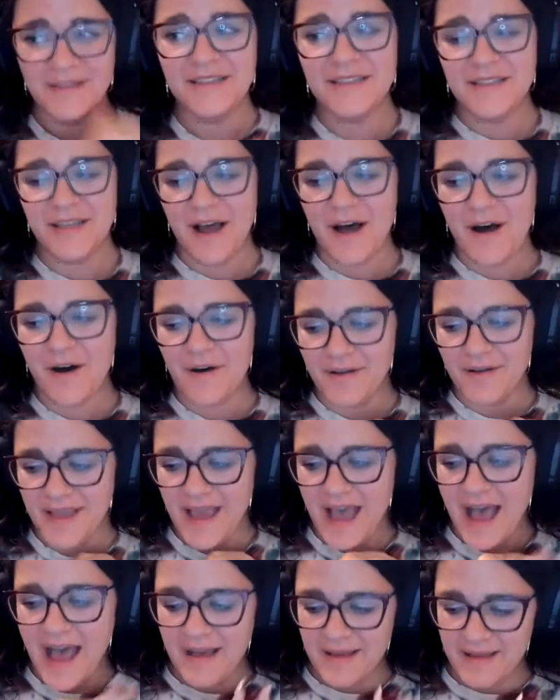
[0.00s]
So,
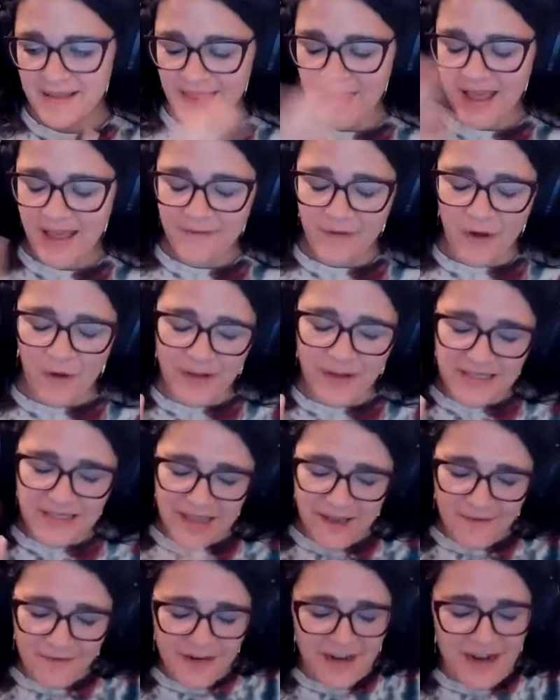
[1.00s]
yeah. And I've always
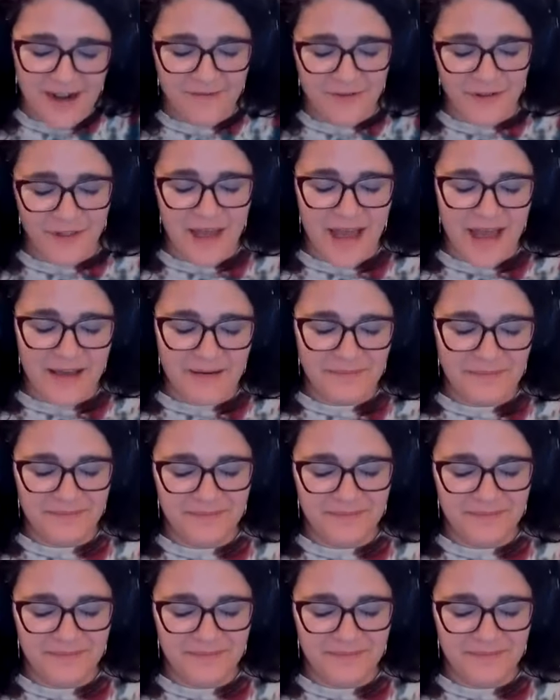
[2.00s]
loved it after that.